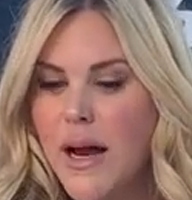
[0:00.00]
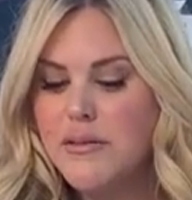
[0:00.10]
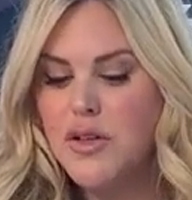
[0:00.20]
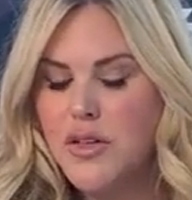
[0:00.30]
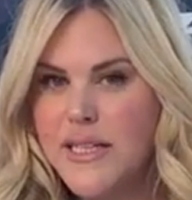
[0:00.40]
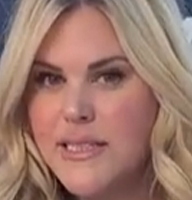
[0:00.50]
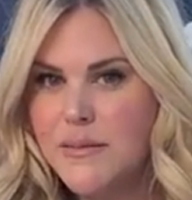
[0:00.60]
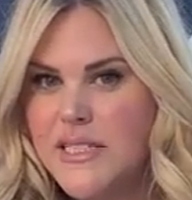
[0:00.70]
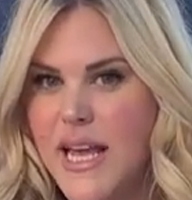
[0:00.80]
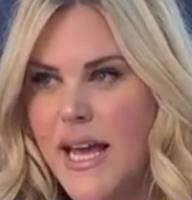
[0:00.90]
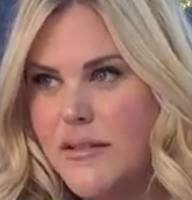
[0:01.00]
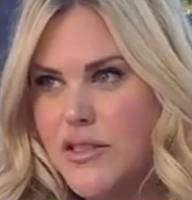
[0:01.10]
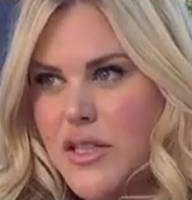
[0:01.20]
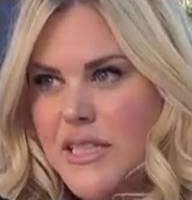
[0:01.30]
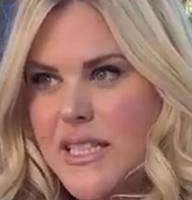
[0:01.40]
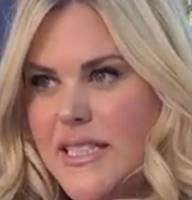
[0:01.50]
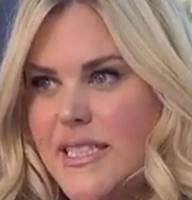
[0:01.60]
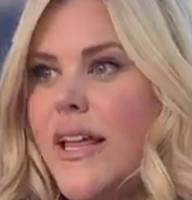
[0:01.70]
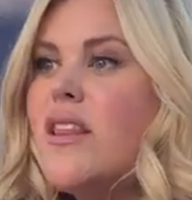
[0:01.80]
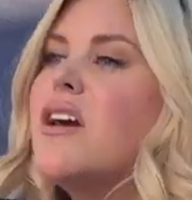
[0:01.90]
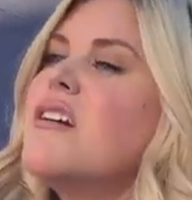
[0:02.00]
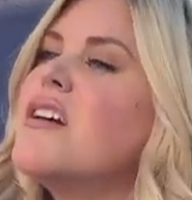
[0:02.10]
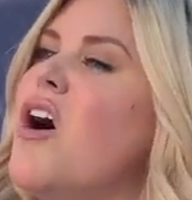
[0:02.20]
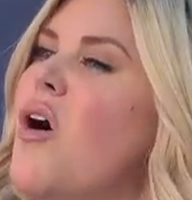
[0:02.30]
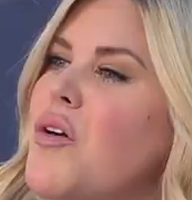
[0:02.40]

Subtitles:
I was holding someone's hand. I was holding Teala's hand. Look at her go,